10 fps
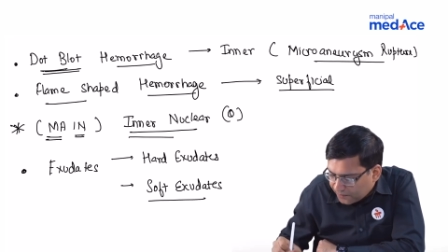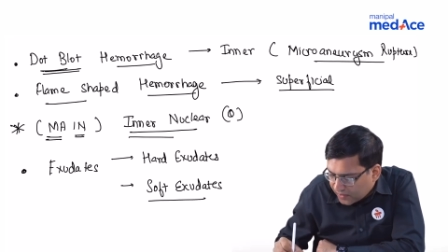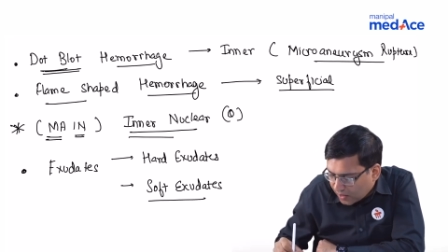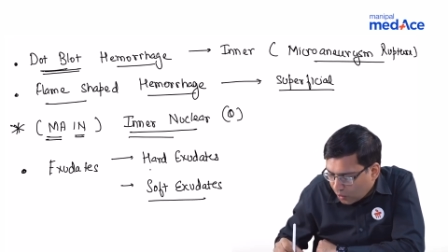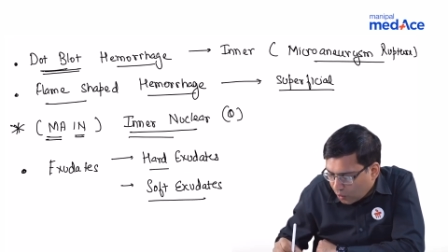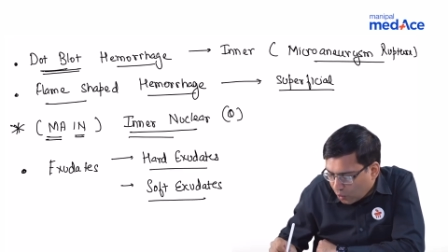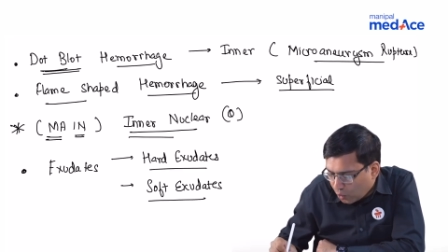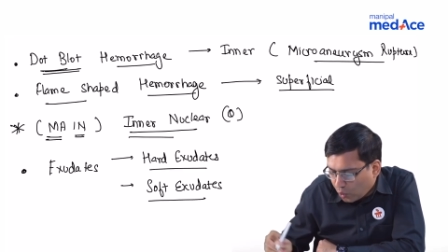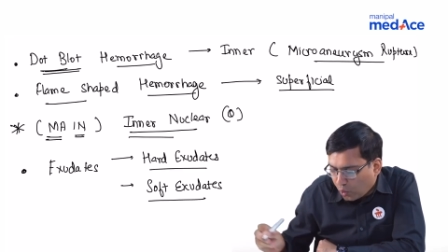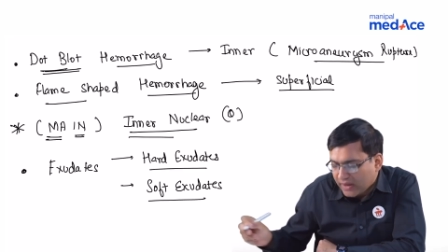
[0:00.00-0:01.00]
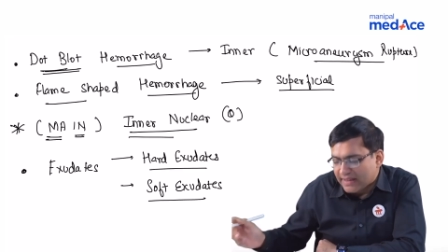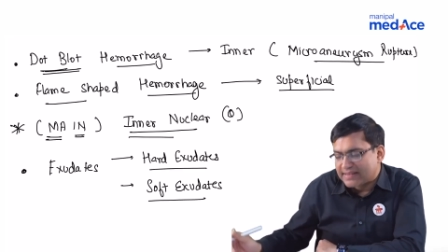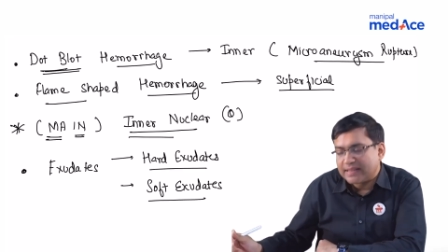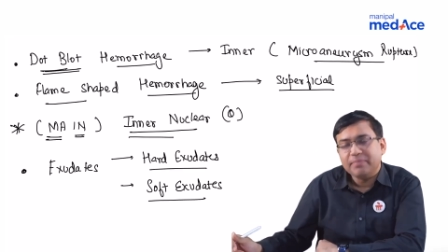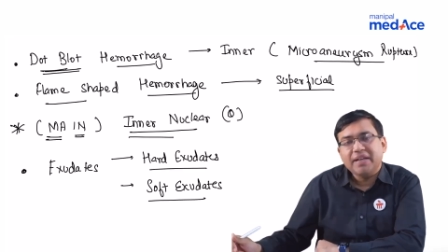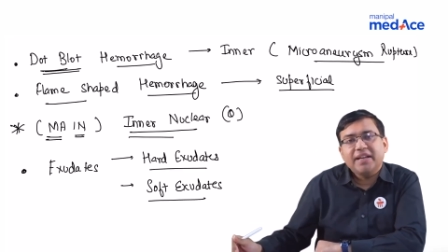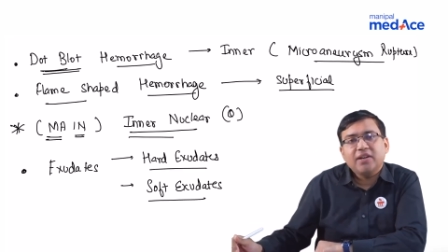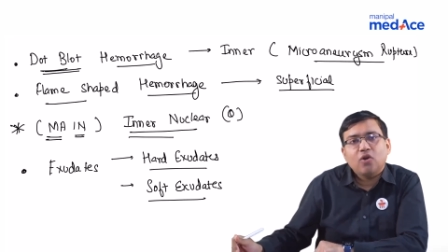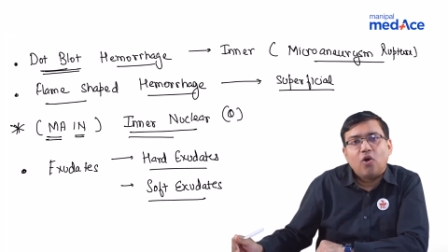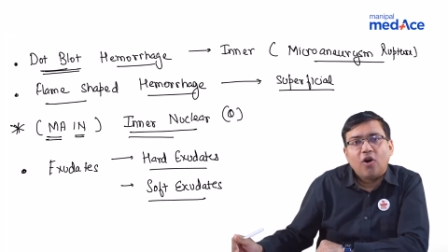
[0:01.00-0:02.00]
Now what is the
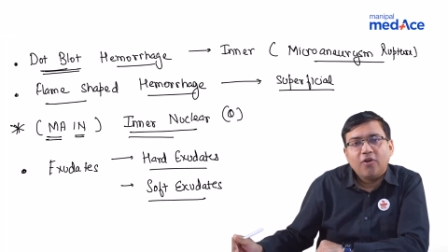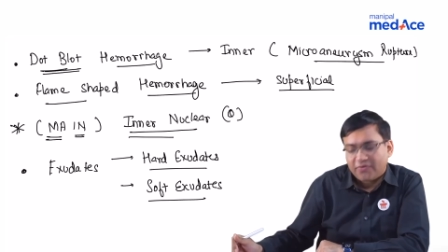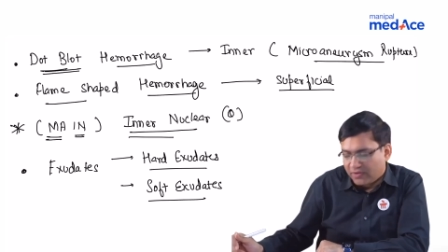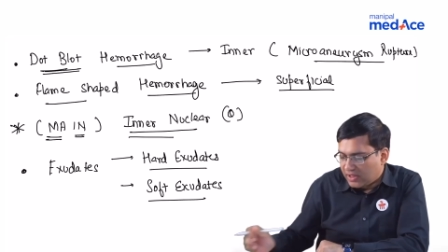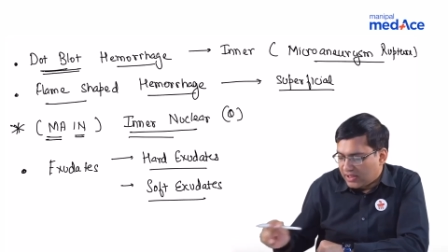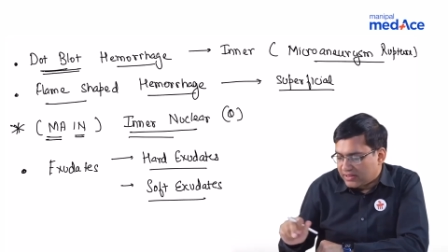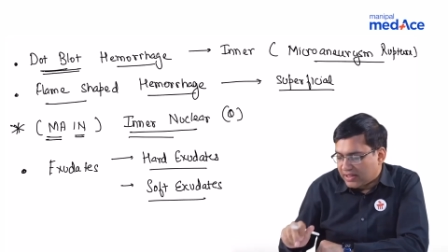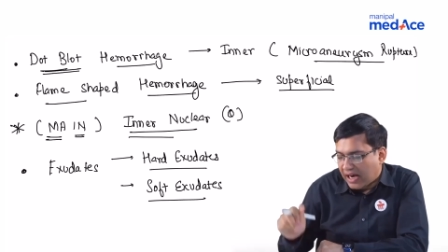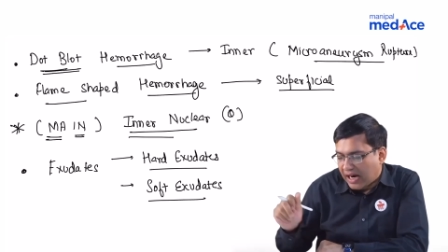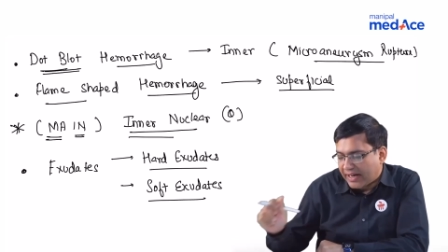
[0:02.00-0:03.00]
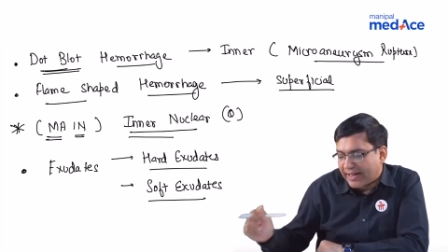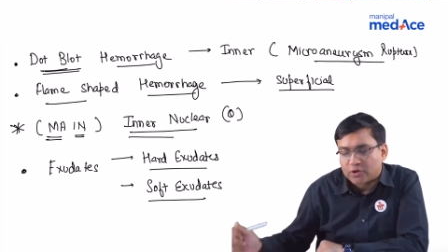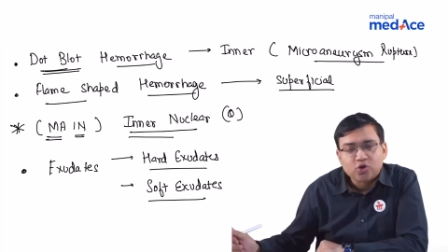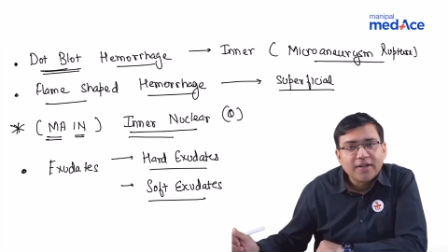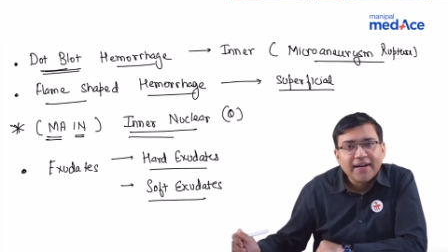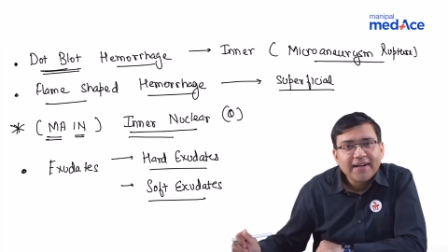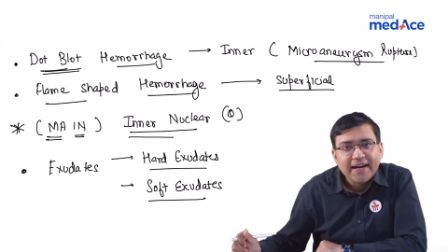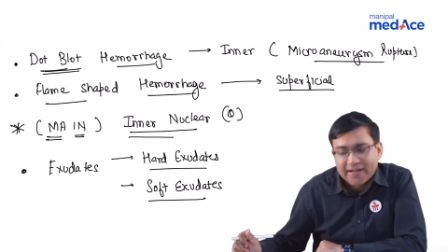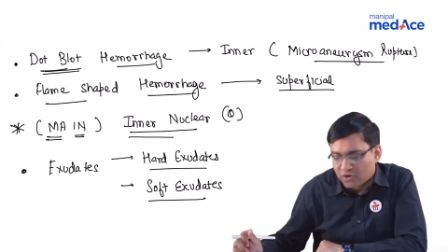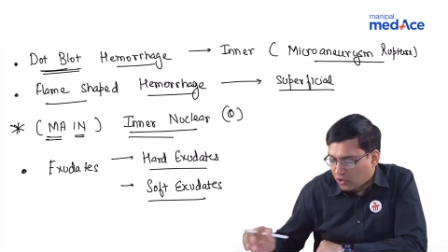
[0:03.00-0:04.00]
meaning of the hard exudate
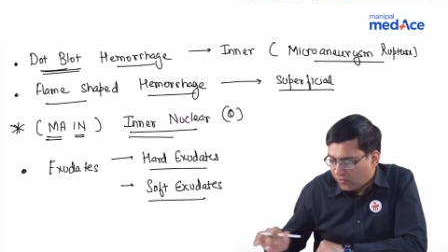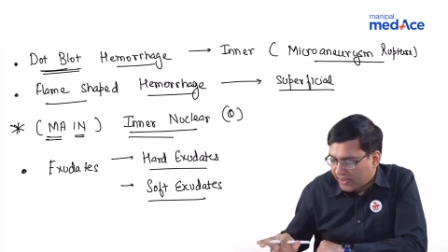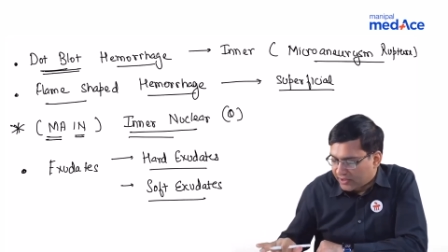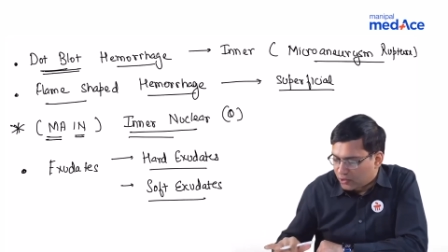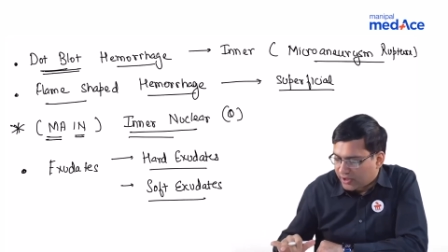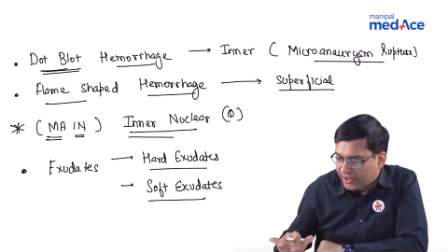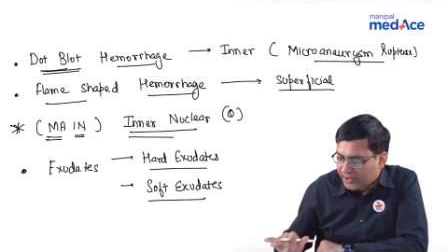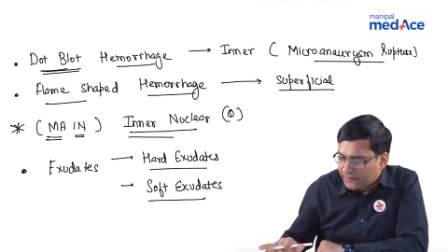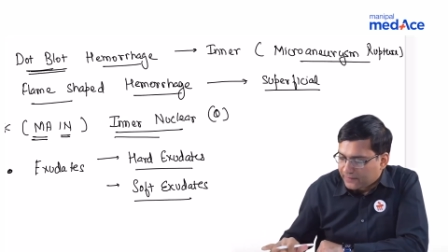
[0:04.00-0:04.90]
and soft exudate?